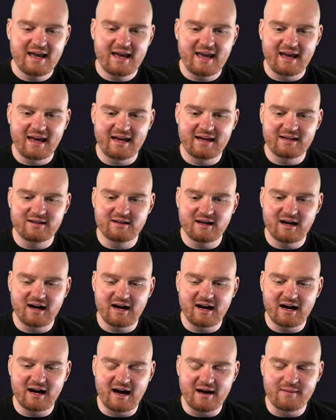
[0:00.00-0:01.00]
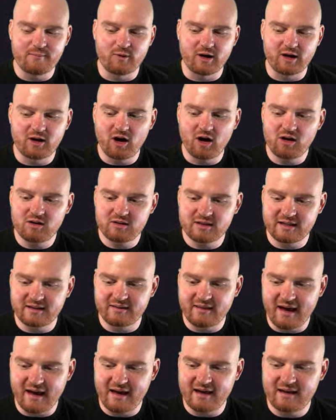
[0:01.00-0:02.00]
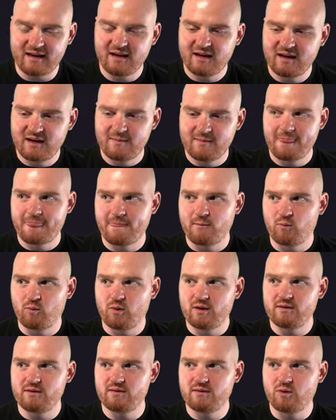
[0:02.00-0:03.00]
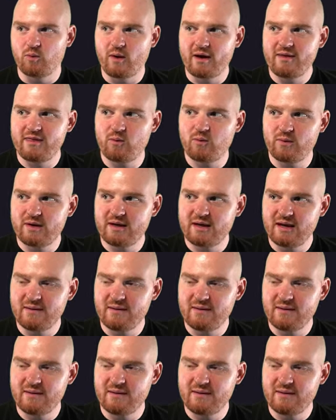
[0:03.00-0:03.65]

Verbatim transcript: And uh, I'm recalling that what the way that we